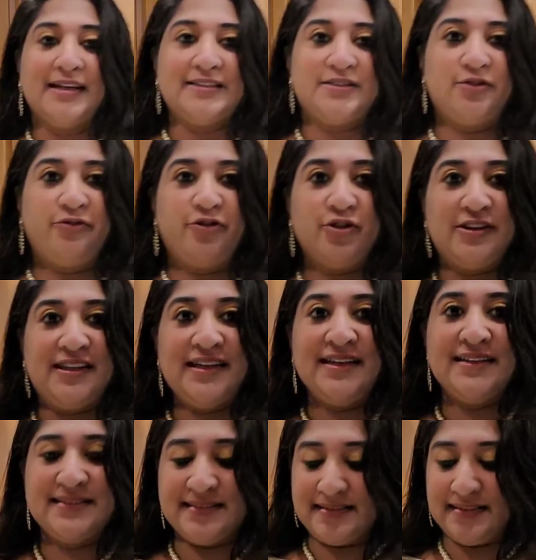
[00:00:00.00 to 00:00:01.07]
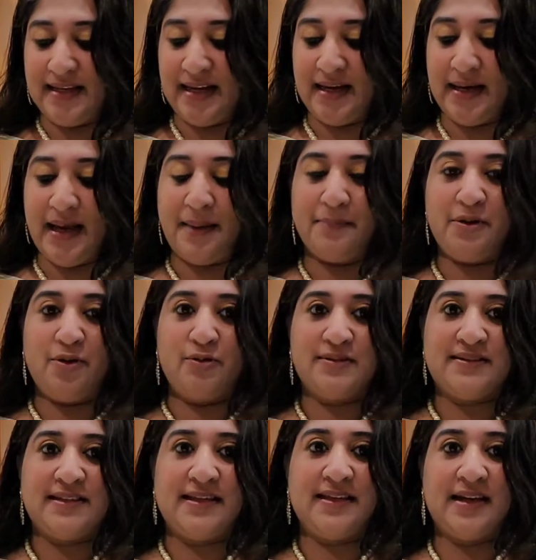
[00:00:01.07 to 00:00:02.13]
So for this, I'm
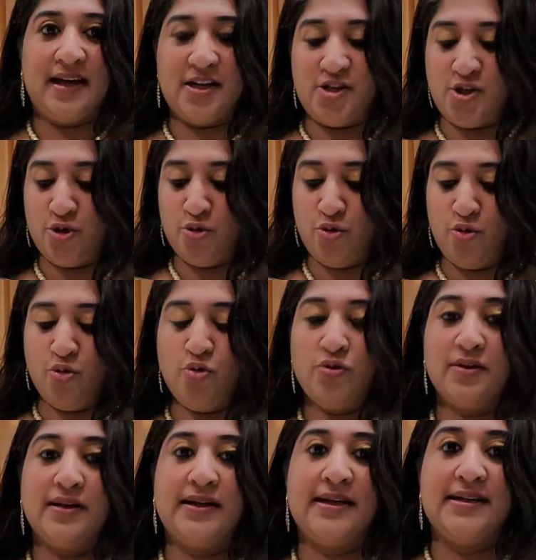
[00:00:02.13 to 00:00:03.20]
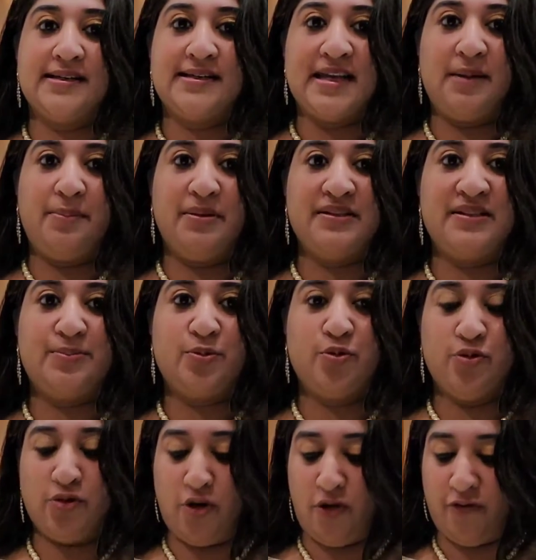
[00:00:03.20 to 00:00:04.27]
using 2
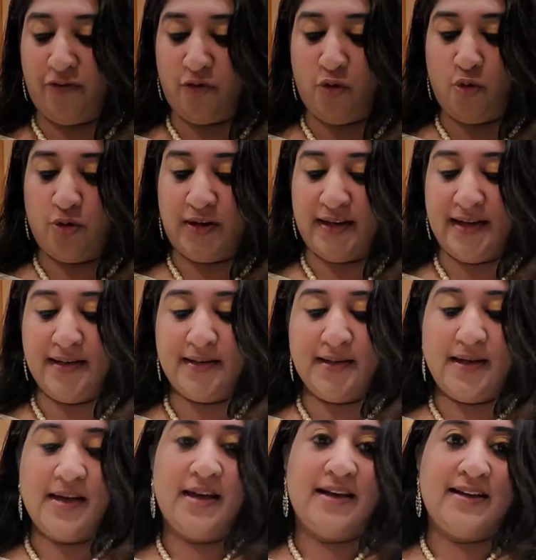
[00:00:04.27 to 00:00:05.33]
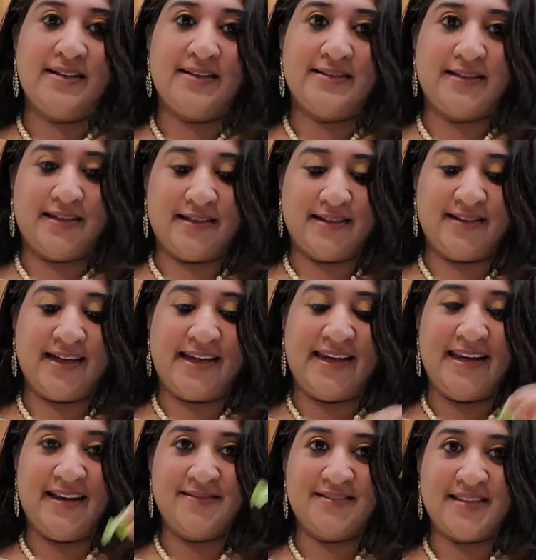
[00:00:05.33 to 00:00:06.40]
tablespoons of coconut, the curry
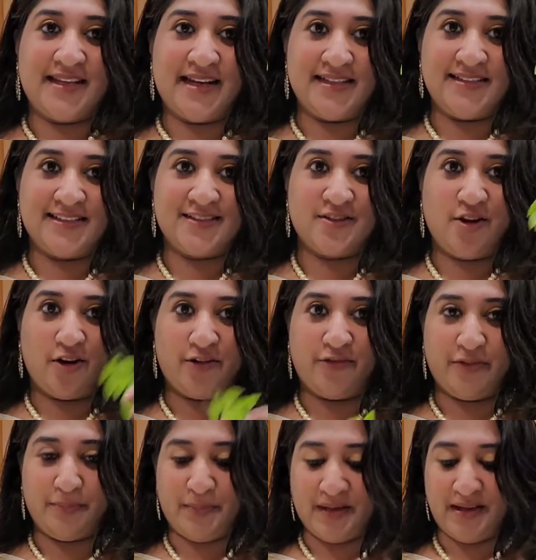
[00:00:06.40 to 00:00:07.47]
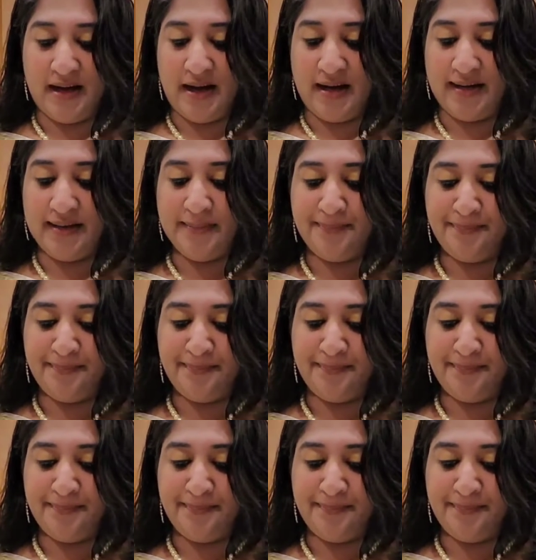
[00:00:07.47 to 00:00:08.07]
leaves that I just got from the garden.